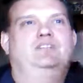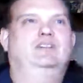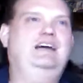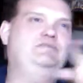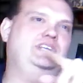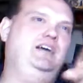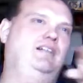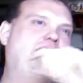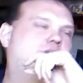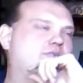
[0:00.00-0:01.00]
The left
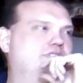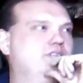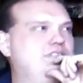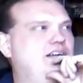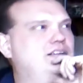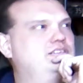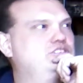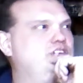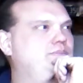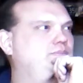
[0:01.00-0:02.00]
tail light always goes out on the Jeep.